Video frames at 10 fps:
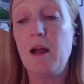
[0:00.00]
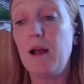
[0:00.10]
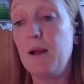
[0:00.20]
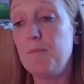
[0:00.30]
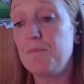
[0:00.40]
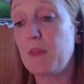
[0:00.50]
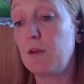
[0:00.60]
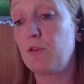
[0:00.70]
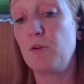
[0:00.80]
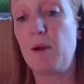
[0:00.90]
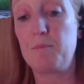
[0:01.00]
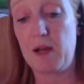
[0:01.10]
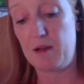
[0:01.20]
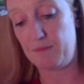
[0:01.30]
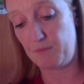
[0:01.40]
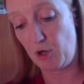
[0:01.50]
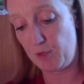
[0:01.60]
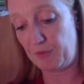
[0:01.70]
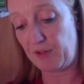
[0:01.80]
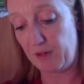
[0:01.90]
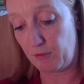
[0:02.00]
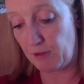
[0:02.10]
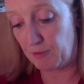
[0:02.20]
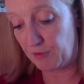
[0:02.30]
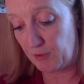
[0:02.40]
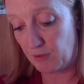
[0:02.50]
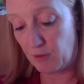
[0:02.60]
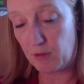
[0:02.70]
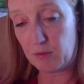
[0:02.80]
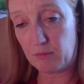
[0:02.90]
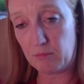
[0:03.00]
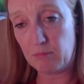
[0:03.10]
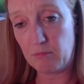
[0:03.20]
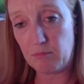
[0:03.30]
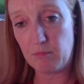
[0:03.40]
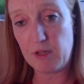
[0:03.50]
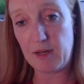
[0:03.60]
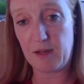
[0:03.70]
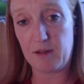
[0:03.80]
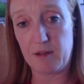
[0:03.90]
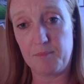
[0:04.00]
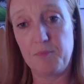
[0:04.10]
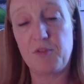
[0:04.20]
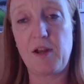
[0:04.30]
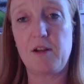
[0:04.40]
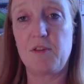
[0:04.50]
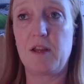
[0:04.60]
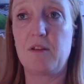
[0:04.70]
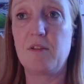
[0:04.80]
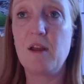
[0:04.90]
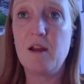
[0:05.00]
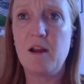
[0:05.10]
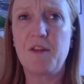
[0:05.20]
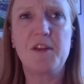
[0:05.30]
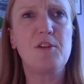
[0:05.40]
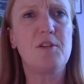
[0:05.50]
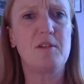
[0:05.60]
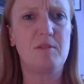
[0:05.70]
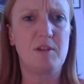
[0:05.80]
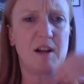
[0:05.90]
Exactly. So no, I 100% agree with you on the Elanga side of things. I think did I